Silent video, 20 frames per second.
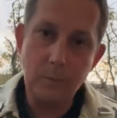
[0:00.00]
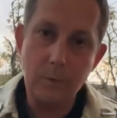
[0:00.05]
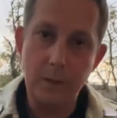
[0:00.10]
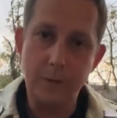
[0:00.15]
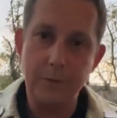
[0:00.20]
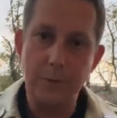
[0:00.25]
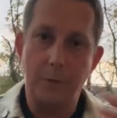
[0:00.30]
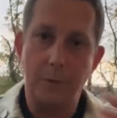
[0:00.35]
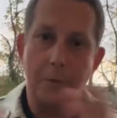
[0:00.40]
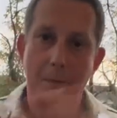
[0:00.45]

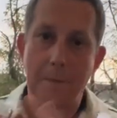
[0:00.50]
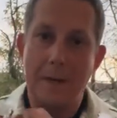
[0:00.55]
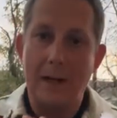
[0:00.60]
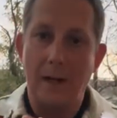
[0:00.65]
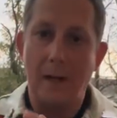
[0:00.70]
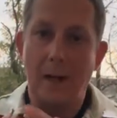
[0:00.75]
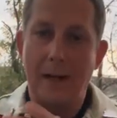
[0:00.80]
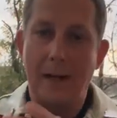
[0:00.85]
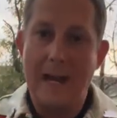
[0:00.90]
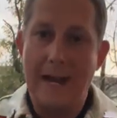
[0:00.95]
So from here
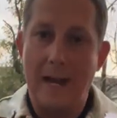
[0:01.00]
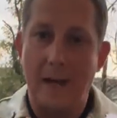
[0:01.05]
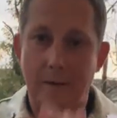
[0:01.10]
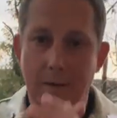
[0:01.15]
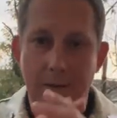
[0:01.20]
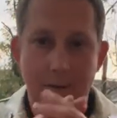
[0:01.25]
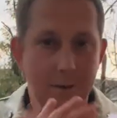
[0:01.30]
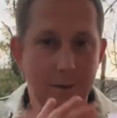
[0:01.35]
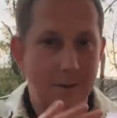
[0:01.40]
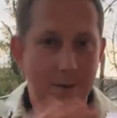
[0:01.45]
on out,
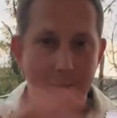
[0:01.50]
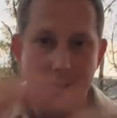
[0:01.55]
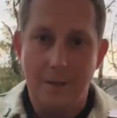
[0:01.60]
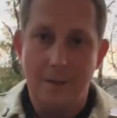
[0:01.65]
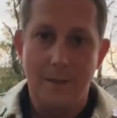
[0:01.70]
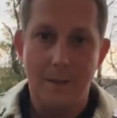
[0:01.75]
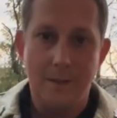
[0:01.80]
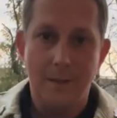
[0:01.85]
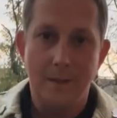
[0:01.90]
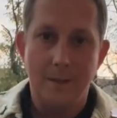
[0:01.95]

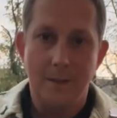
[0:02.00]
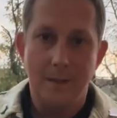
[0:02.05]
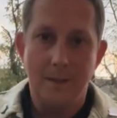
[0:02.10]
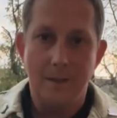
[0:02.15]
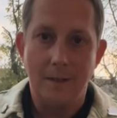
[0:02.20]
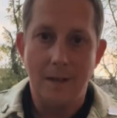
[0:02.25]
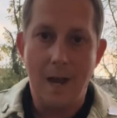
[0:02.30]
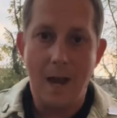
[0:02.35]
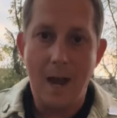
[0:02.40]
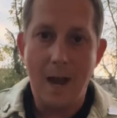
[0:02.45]

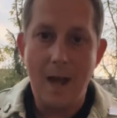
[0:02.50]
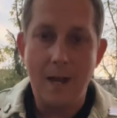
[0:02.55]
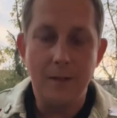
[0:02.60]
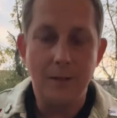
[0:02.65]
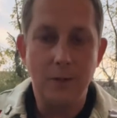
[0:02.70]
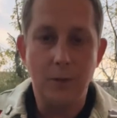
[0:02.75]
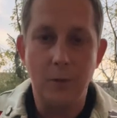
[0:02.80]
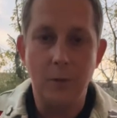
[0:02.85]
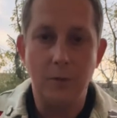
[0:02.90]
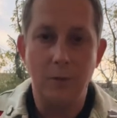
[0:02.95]
not
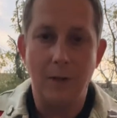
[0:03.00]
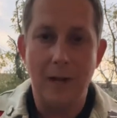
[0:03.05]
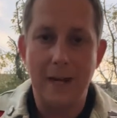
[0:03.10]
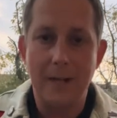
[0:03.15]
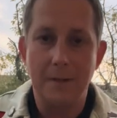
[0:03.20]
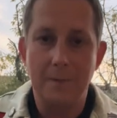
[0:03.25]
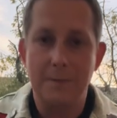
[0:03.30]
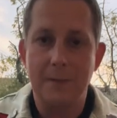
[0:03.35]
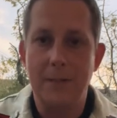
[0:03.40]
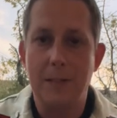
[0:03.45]
doing
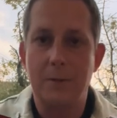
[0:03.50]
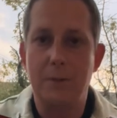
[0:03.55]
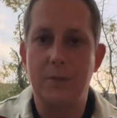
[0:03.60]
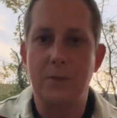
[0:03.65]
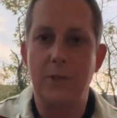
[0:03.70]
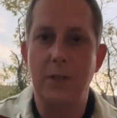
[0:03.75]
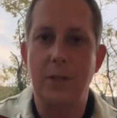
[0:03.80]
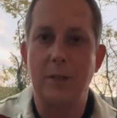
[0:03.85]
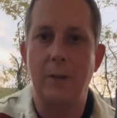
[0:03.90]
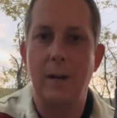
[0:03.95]
random sequence
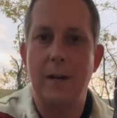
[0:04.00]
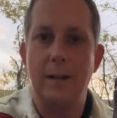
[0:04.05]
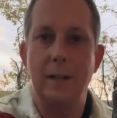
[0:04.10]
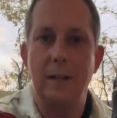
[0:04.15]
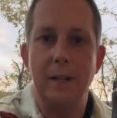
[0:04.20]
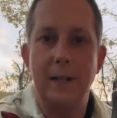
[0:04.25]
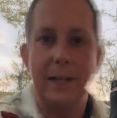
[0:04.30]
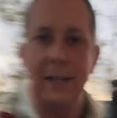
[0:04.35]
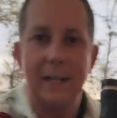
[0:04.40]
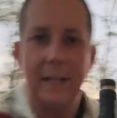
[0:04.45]
generator
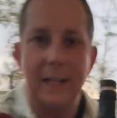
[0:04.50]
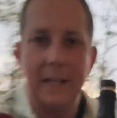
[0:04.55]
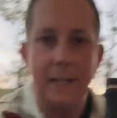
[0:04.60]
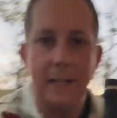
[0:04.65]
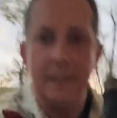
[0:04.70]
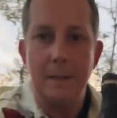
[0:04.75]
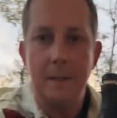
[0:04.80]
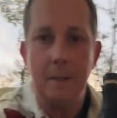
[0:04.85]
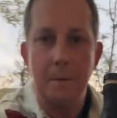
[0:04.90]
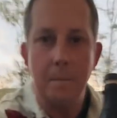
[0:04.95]

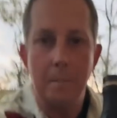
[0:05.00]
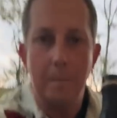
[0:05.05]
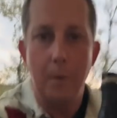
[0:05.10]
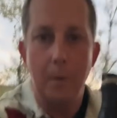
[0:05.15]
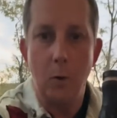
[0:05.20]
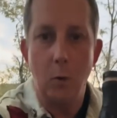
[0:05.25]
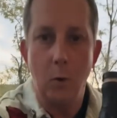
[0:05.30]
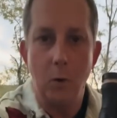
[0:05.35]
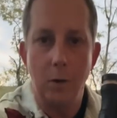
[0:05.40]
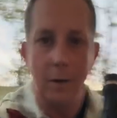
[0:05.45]
anymore.